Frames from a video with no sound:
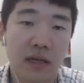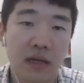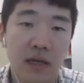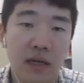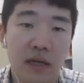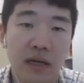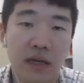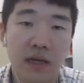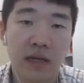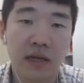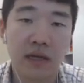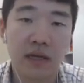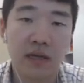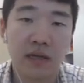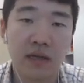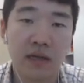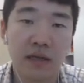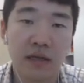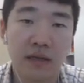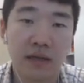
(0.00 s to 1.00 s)

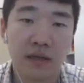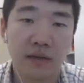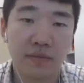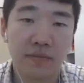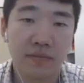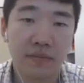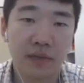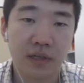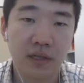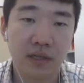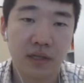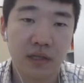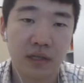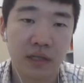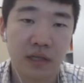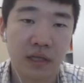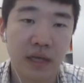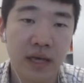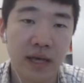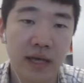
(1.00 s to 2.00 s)
a
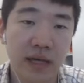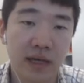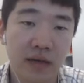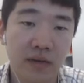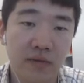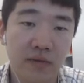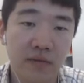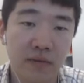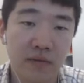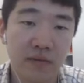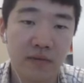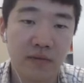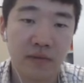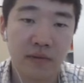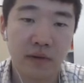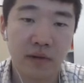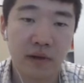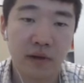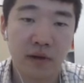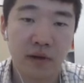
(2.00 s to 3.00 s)
decaying
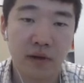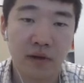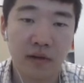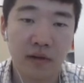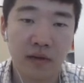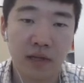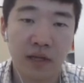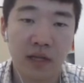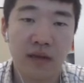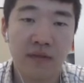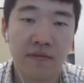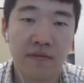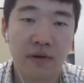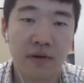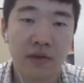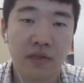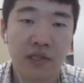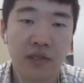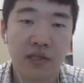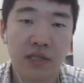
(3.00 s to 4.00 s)
decaying
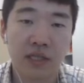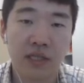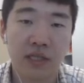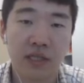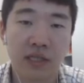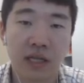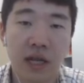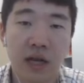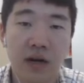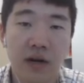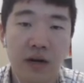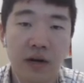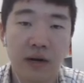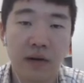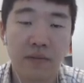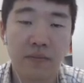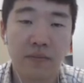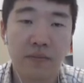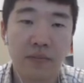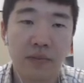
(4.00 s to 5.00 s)
function is there.
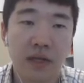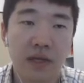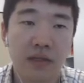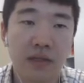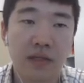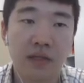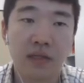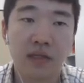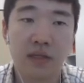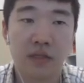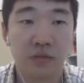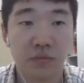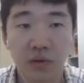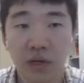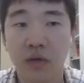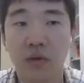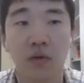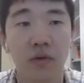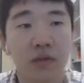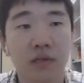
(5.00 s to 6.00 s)
This is we
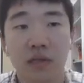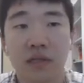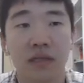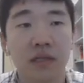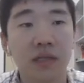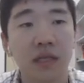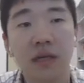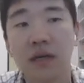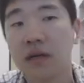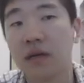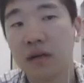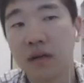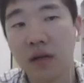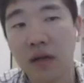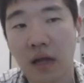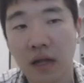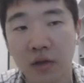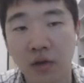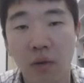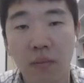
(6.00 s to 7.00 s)
call just
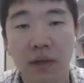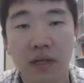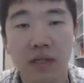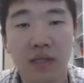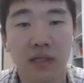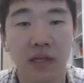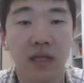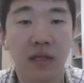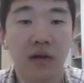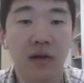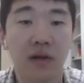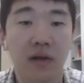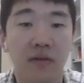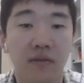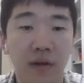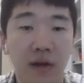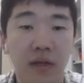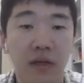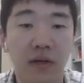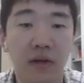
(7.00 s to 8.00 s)
atomic scattering
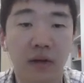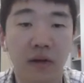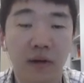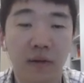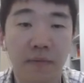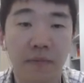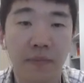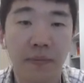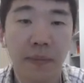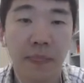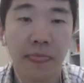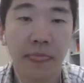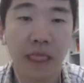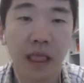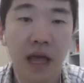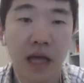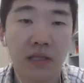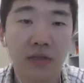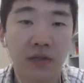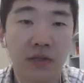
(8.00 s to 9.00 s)
factor.
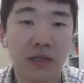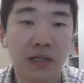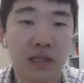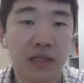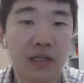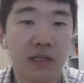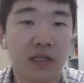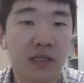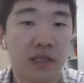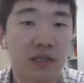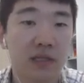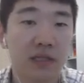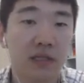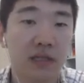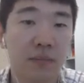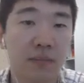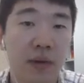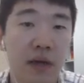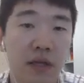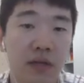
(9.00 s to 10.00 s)
Actually, this is just
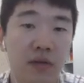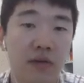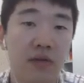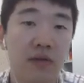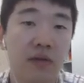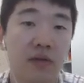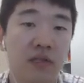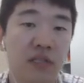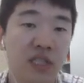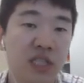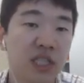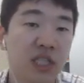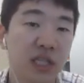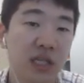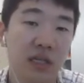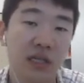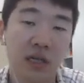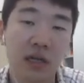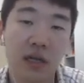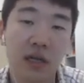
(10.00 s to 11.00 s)
depend on the G,
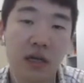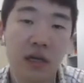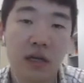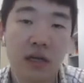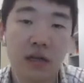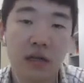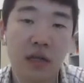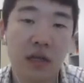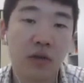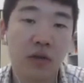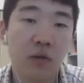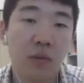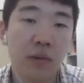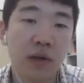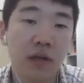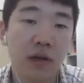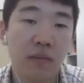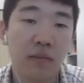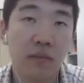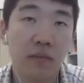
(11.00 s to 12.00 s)
the atomic
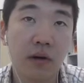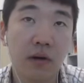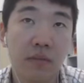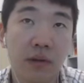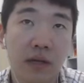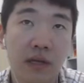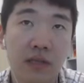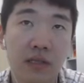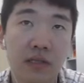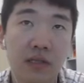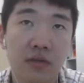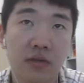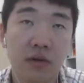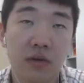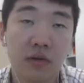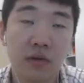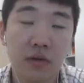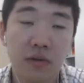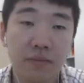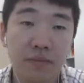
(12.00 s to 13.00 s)
number, because
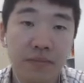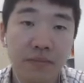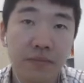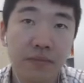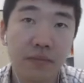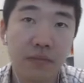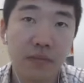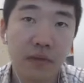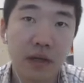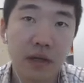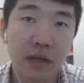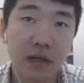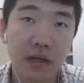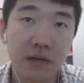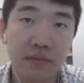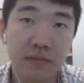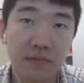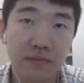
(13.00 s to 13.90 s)
if